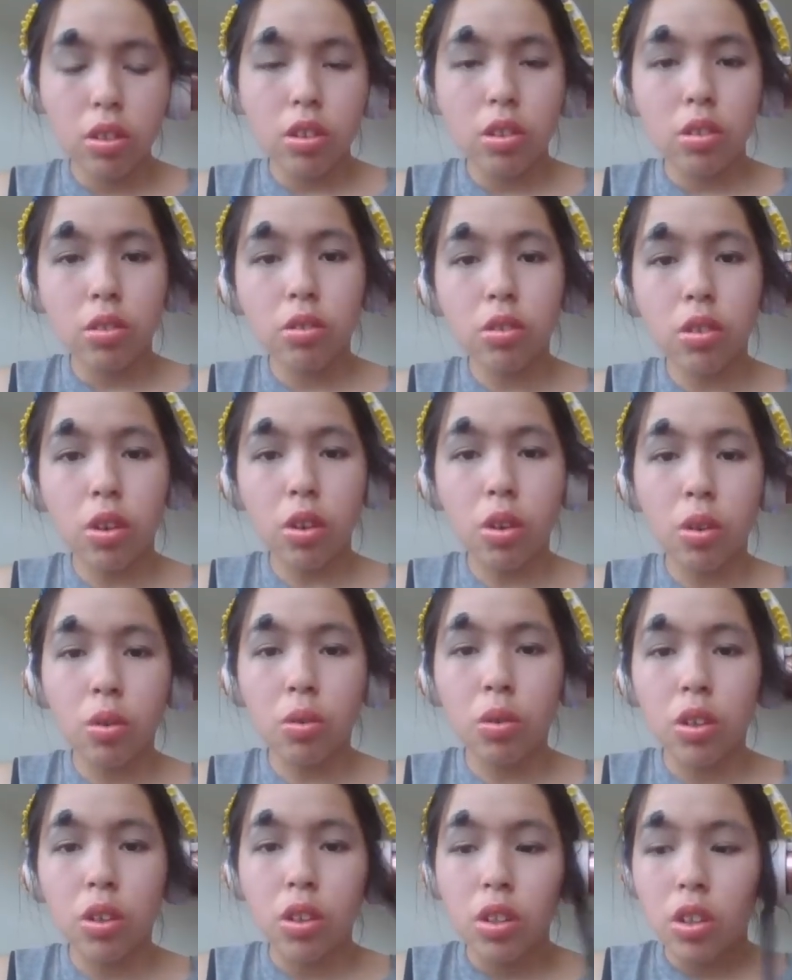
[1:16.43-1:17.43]

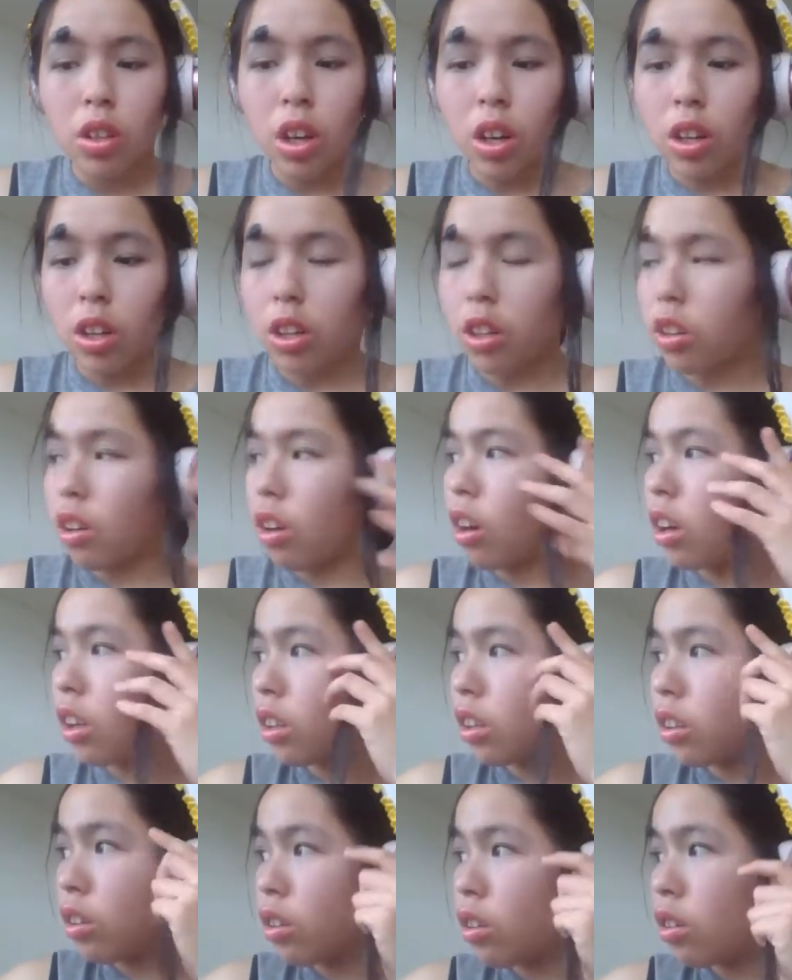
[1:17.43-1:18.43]
So I'm gonna
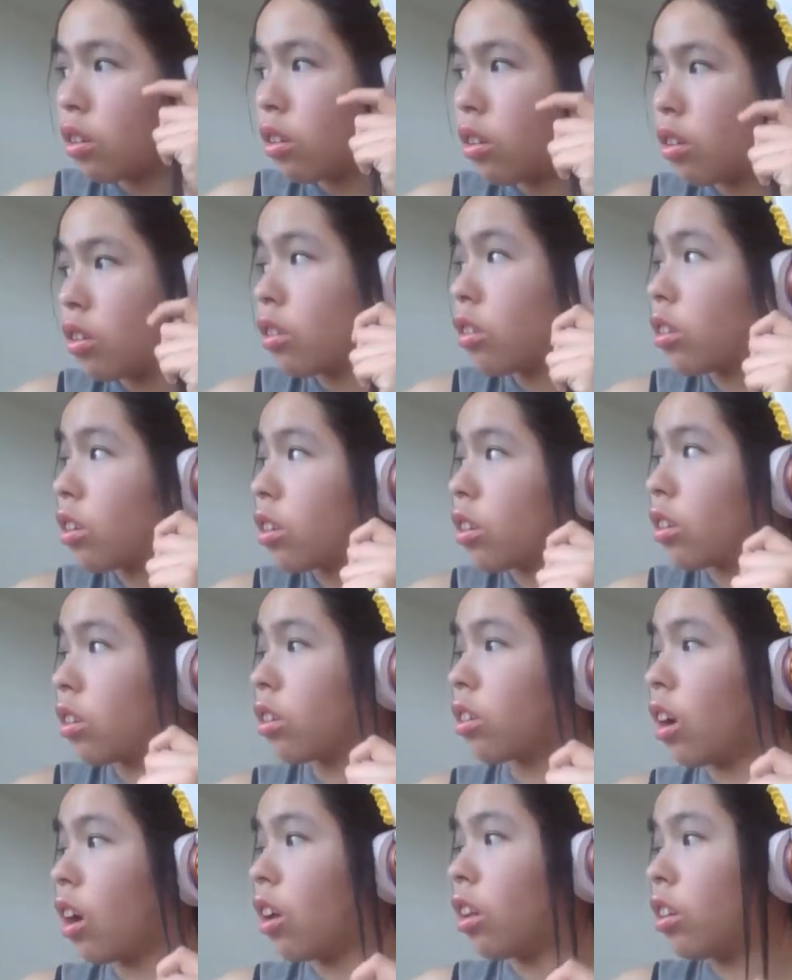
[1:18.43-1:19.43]
call her,
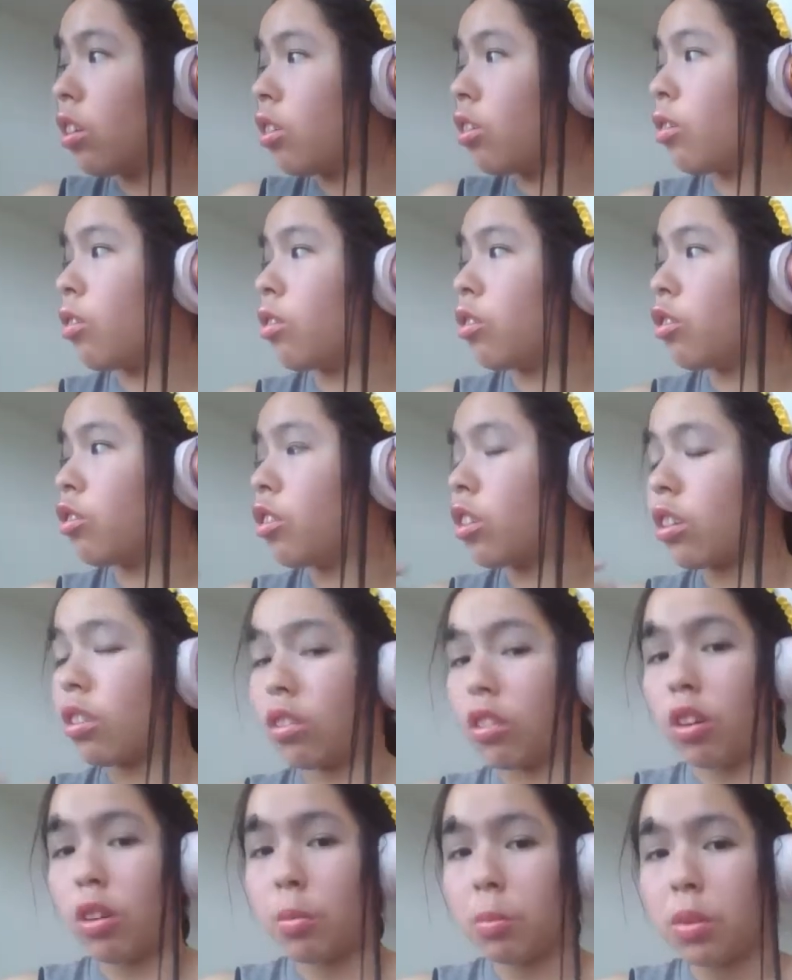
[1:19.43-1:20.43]
or she can
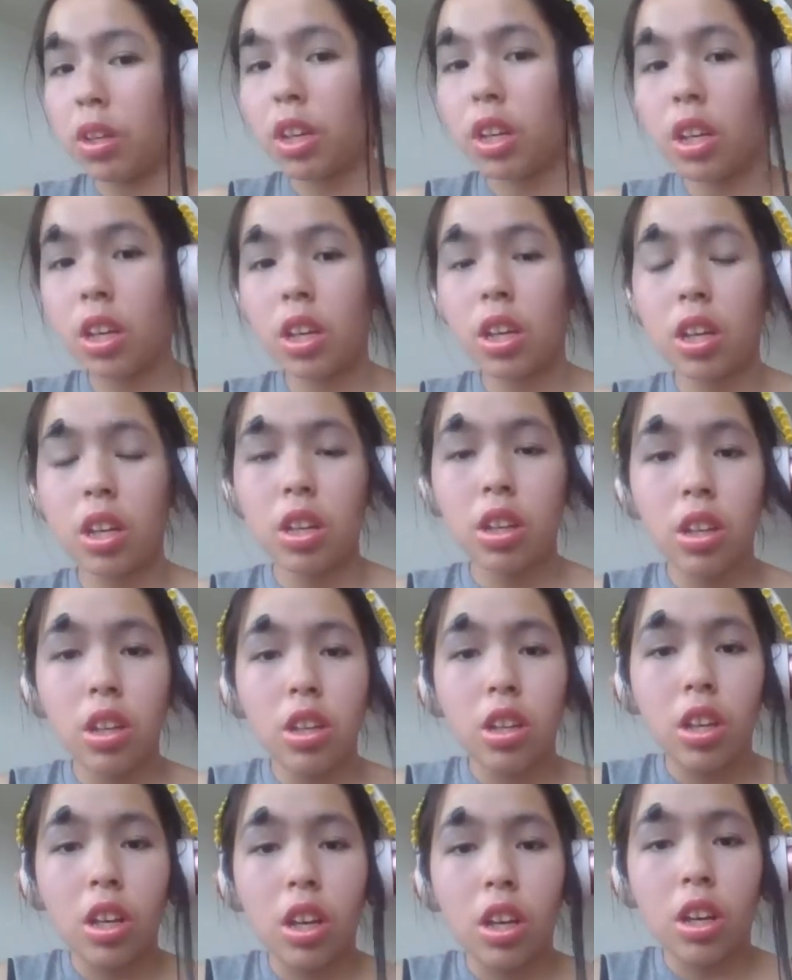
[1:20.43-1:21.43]
call me,
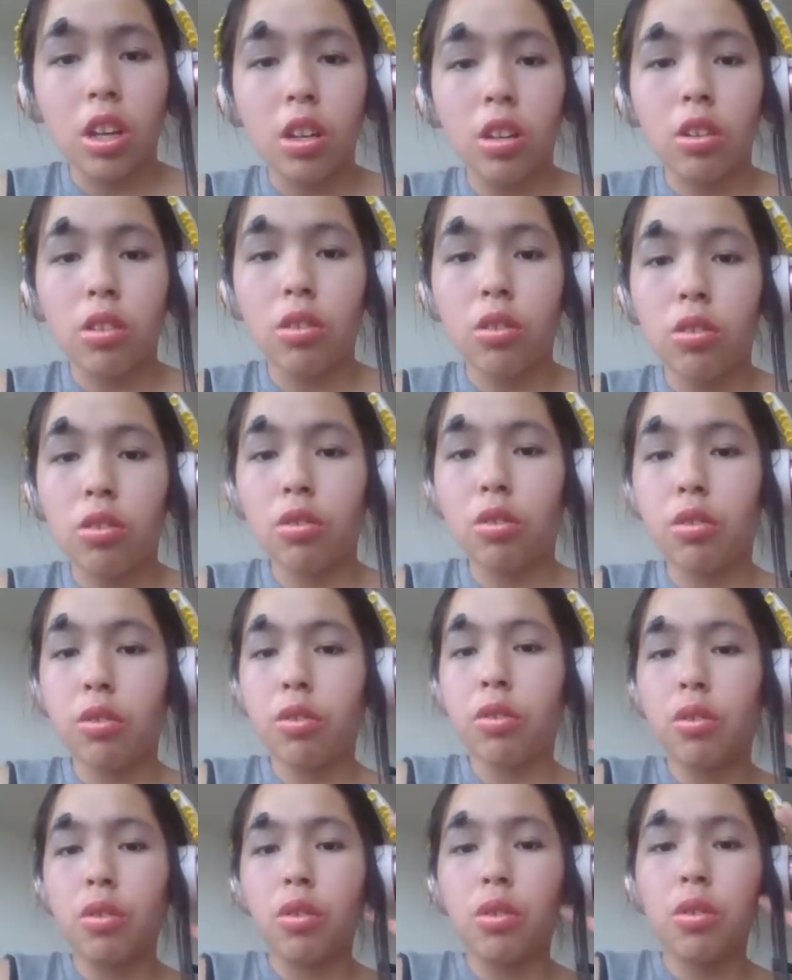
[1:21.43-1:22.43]
and
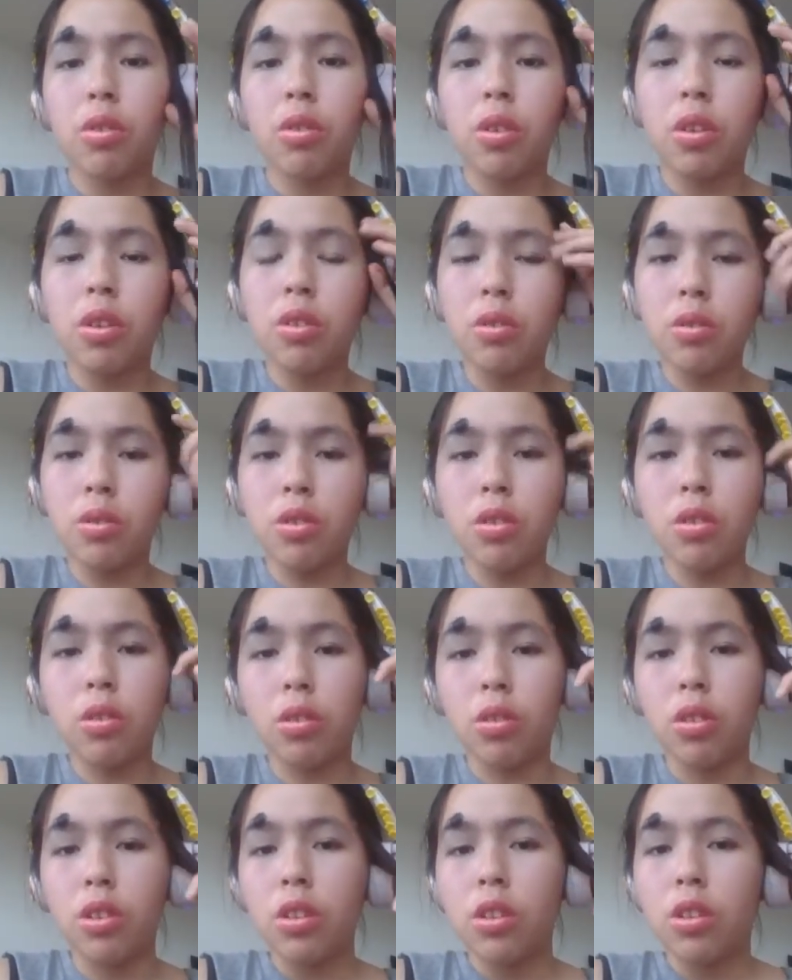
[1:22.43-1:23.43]
I don't know.